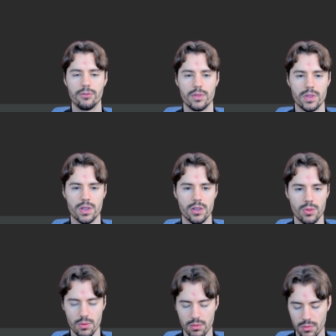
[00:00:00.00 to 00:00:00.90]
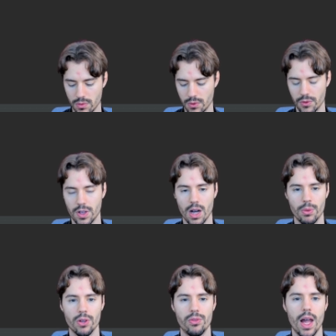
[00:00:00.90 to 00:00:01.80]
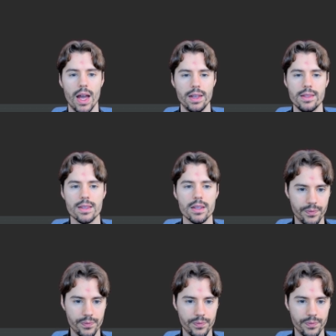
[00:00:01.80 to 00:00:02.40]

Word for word: So a couple of lines.